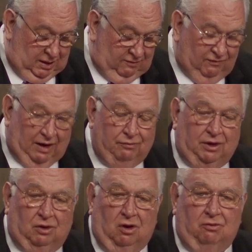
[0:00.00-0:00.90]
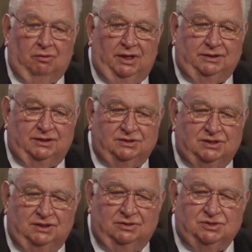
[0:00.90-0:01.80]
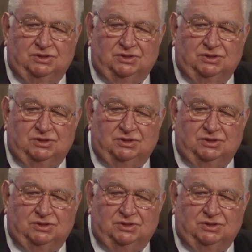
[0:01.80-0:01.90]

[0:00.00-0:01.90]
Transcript: And if I recall right, they said there's